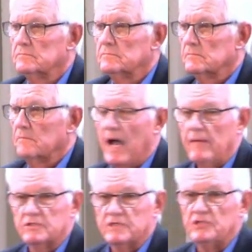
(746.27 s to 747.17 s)

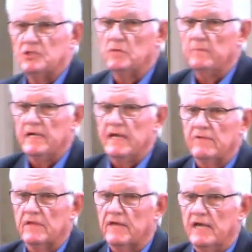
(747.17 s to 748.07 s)
Bible says you can be
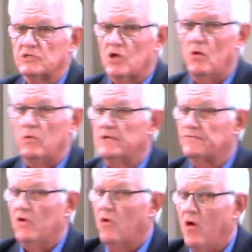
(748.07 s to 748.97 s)
giving thanks always
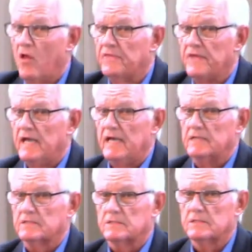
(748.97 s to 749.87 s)
for all
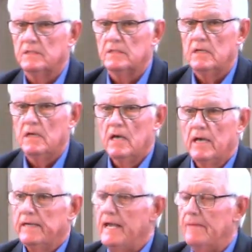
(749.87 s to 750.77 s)
things.
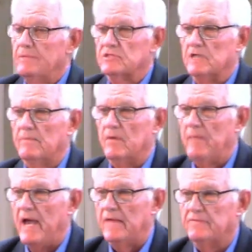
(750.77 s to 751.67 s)
Yeah, but some are
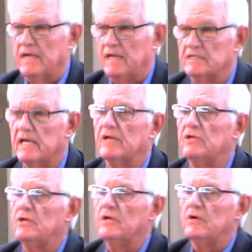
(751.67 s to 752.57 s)
bad things. How do
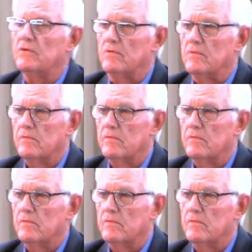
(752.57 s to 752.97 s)
you know?